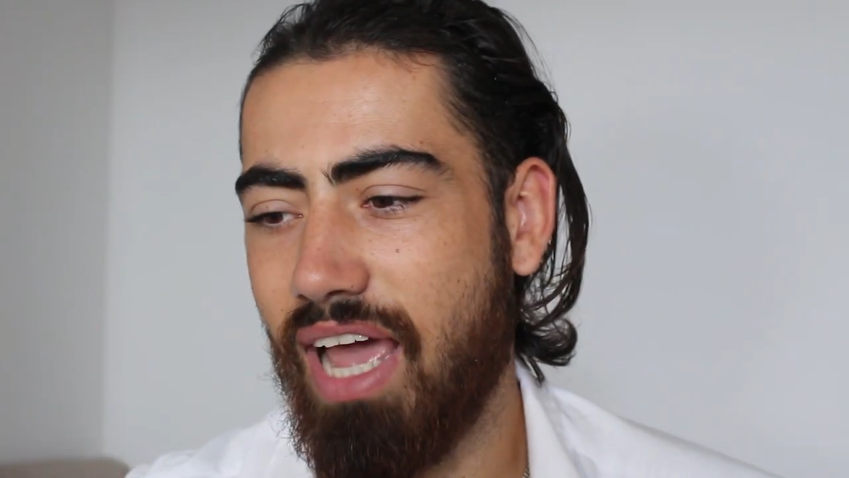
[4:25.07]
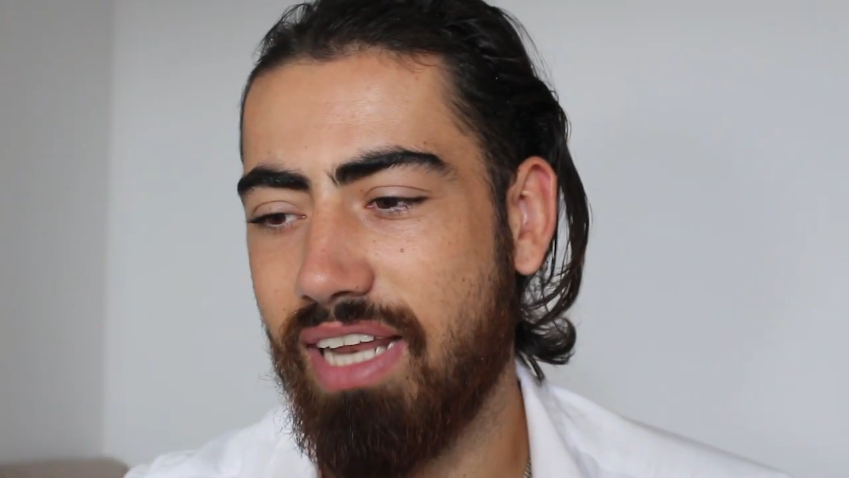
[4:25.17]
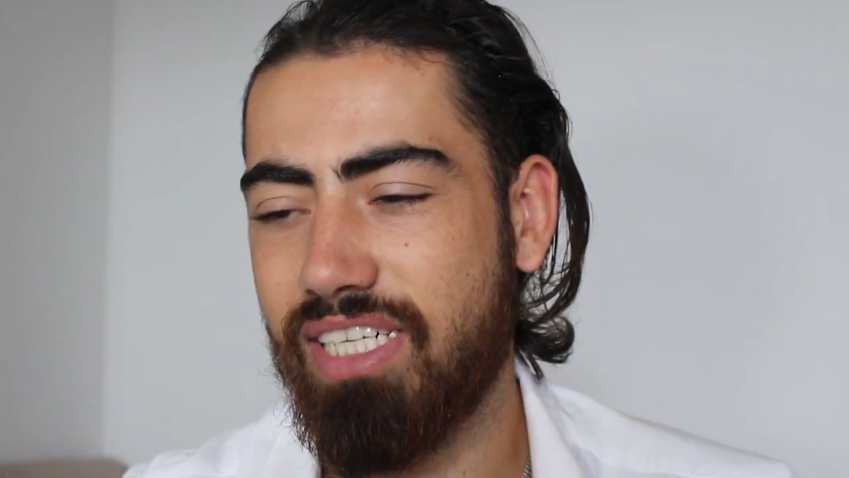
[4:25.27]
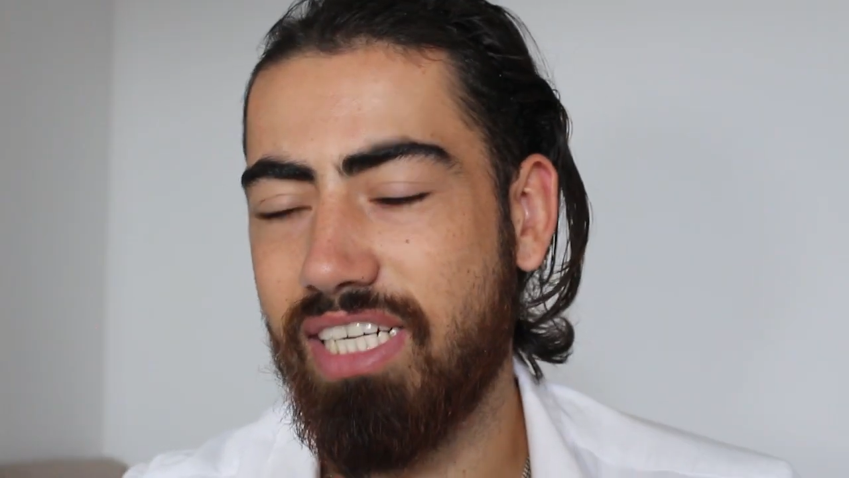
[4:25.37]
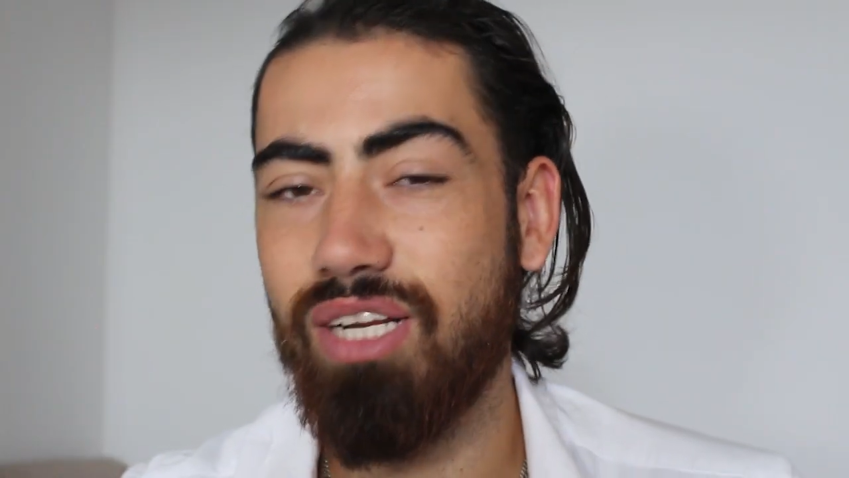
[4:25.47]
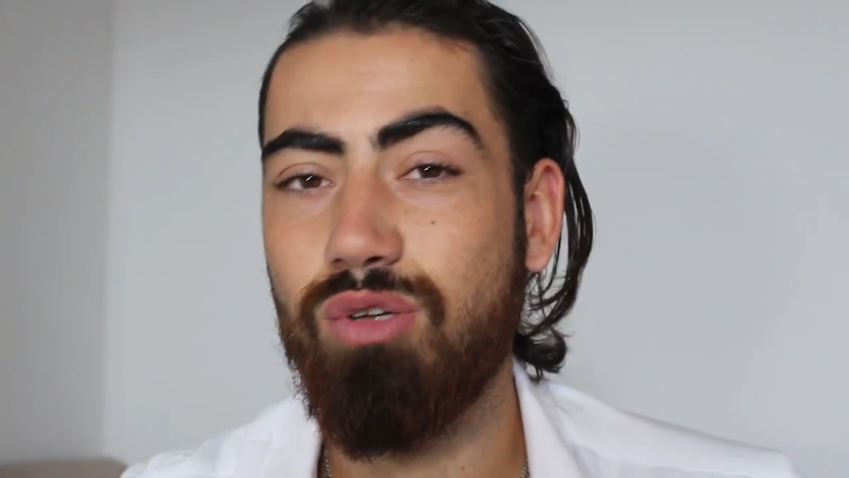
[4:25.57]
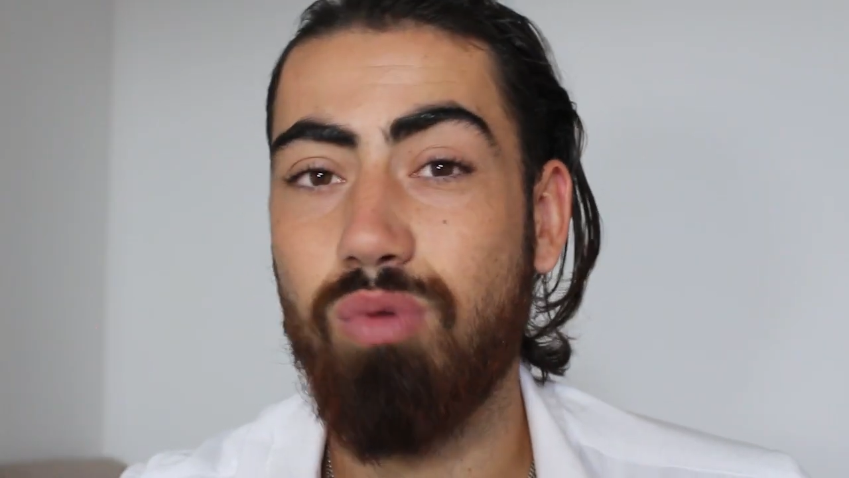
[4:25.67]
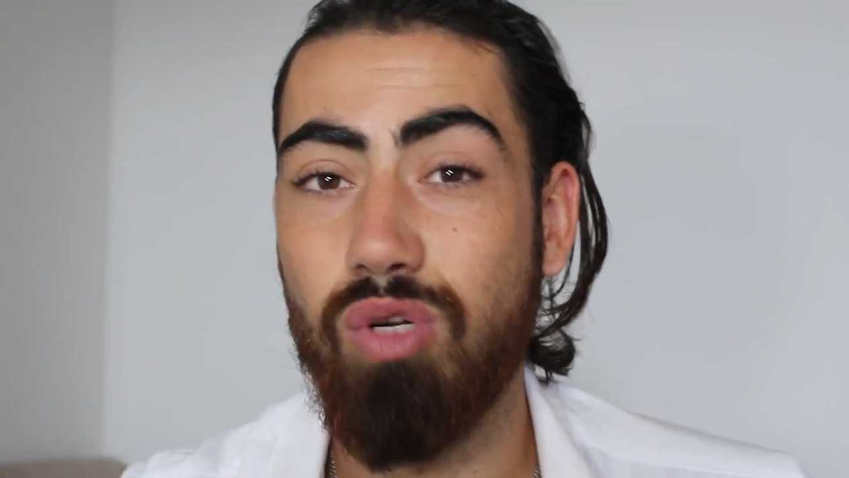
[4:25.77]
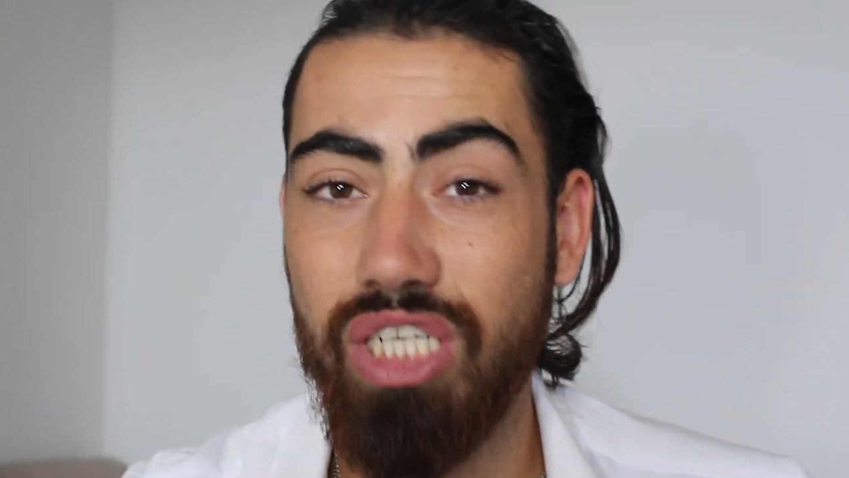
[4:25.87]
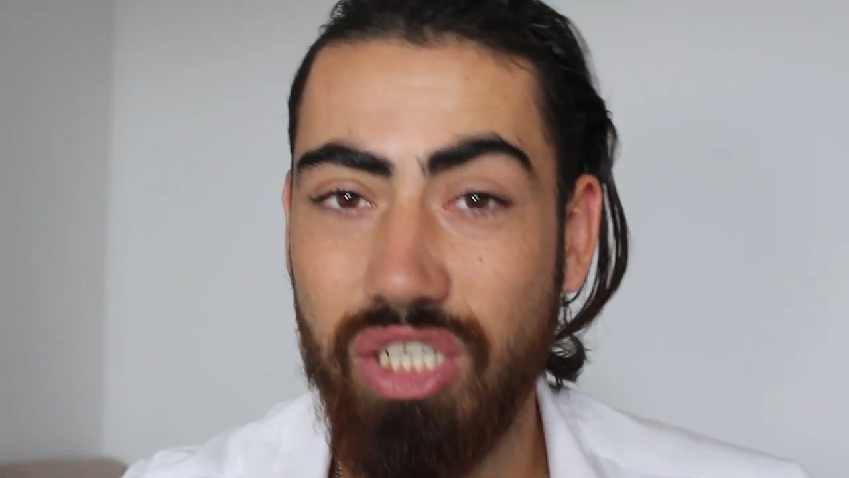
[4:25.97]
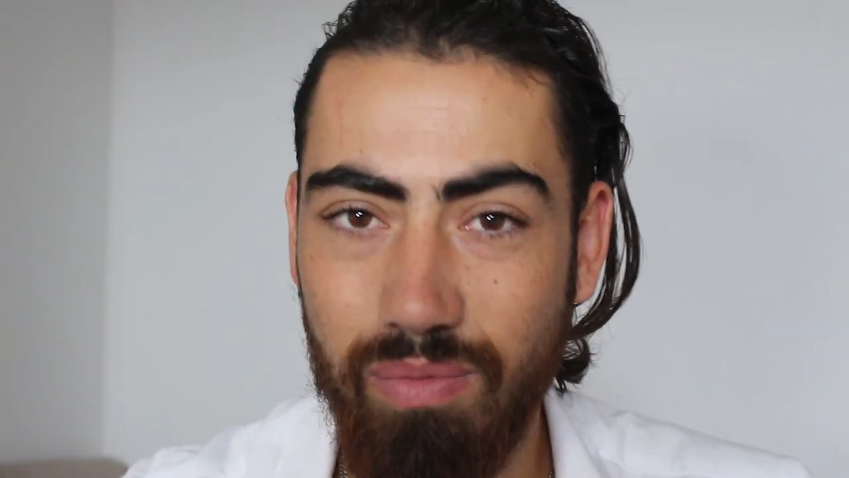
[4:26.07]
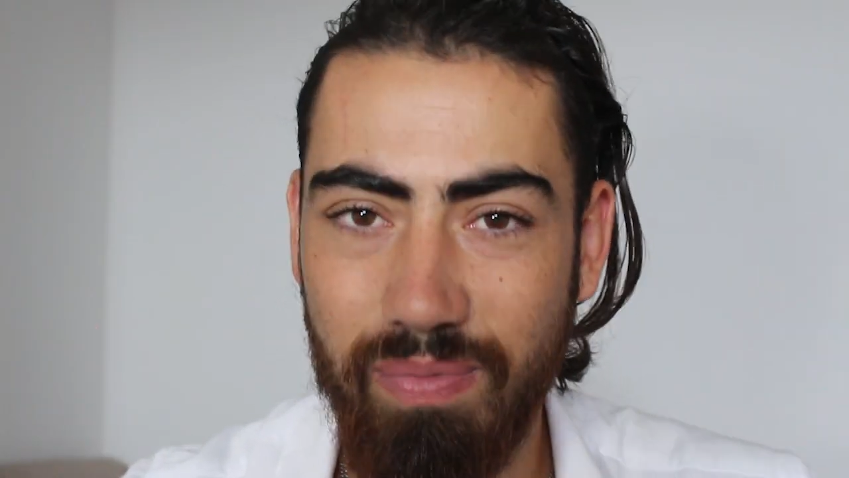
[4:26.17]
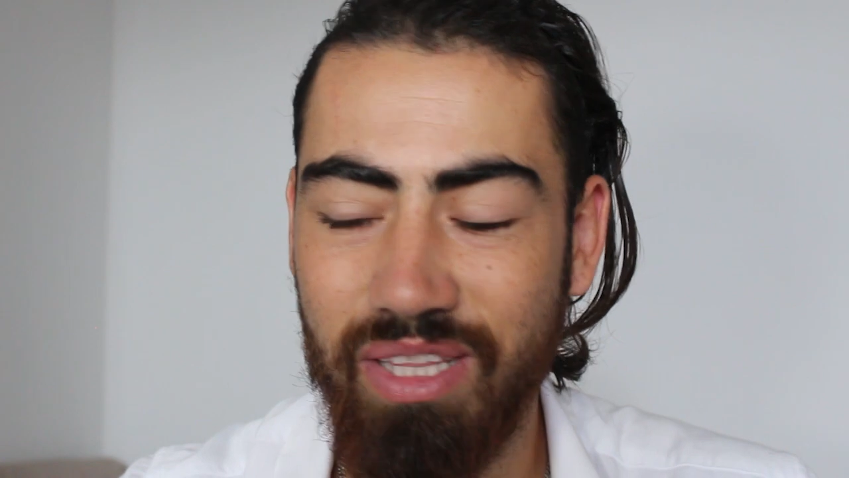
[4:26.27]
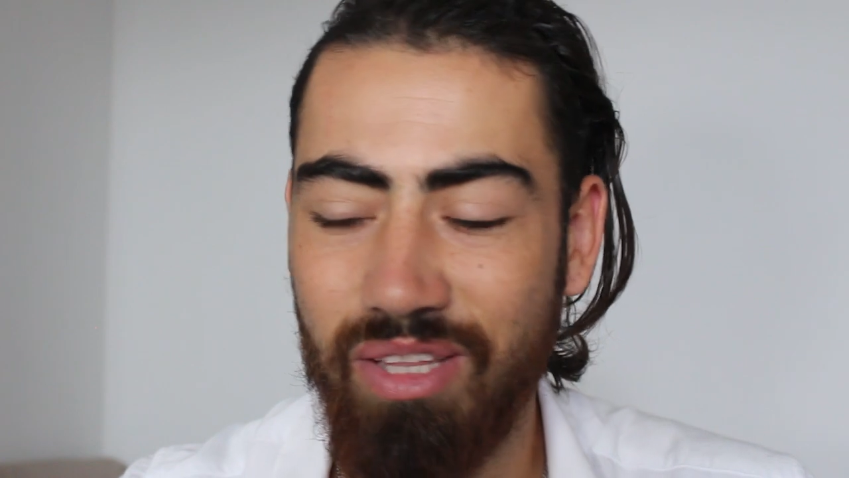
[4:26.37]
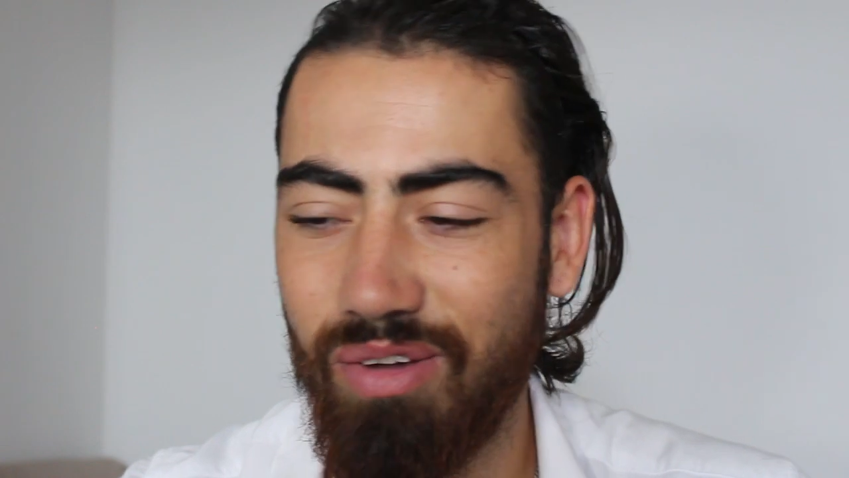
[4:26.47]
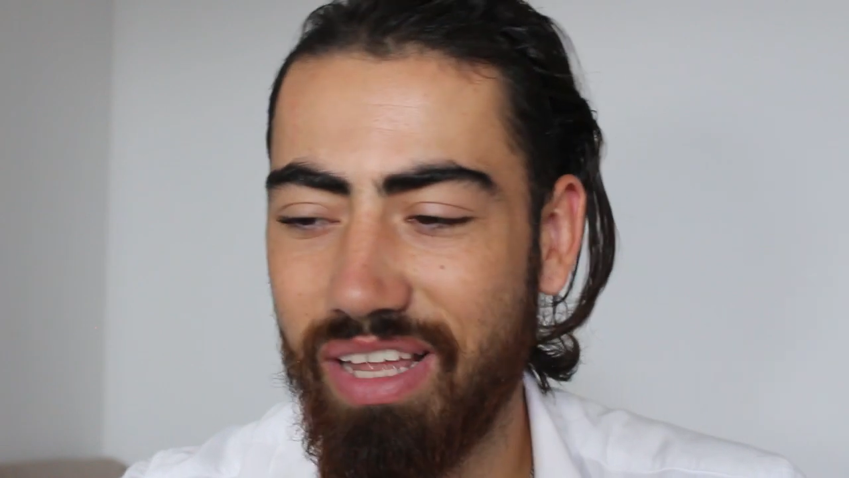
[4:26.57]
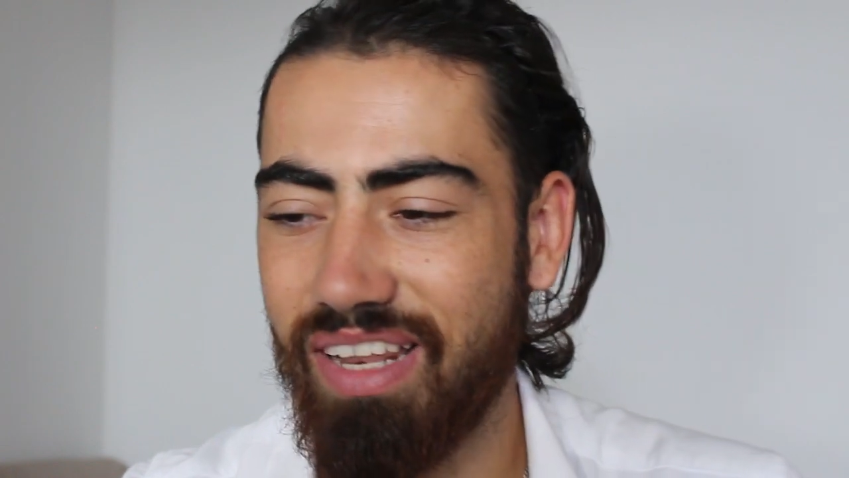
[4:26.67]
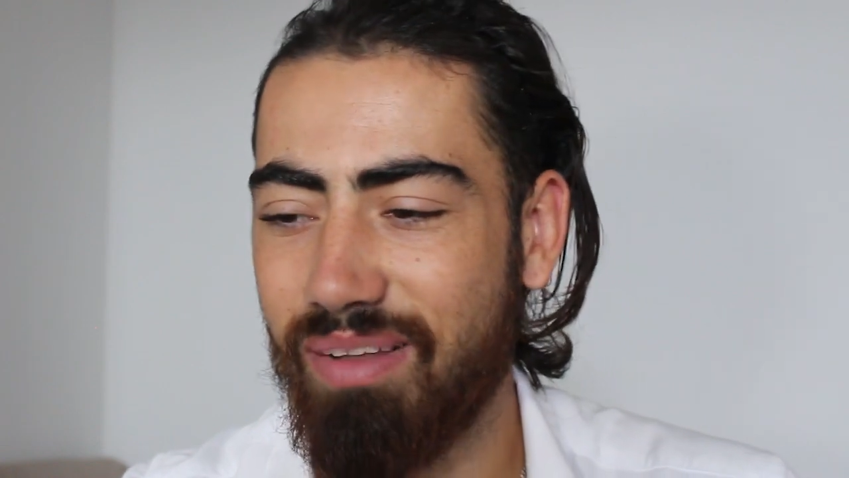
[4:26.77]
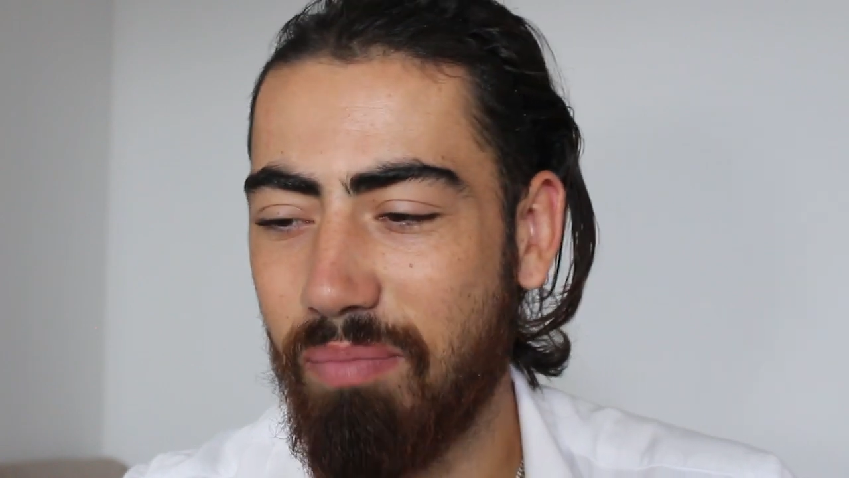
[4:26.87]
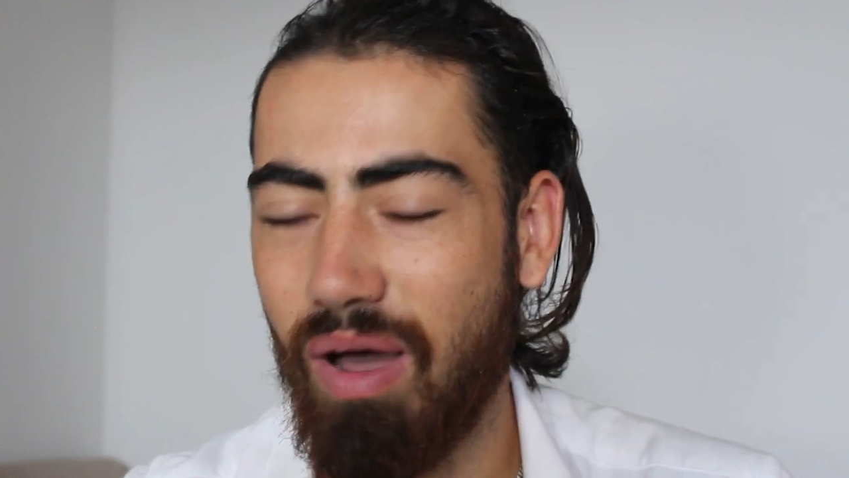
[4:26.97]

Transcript: and she knows what she should be doing,